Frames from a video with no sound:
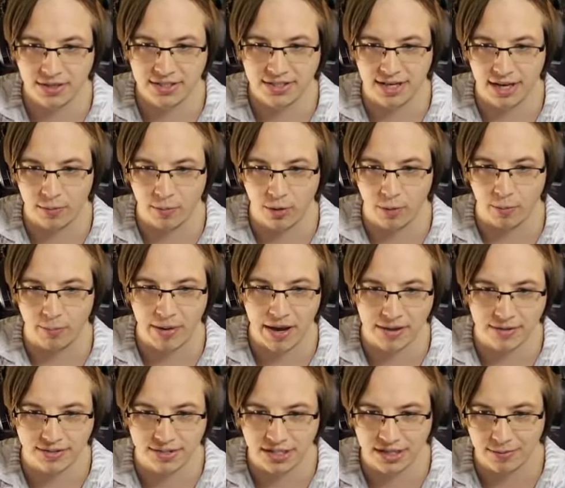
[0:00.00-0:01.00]
it, it won't
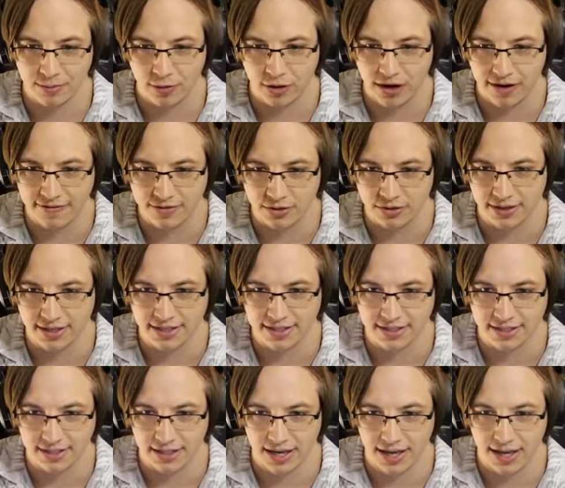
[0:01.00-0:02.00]
bounce anymore after it hits
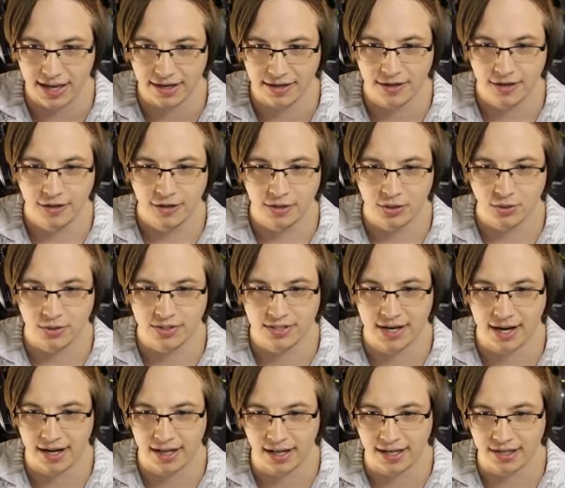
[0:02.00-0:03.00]
the guy. So just kind of like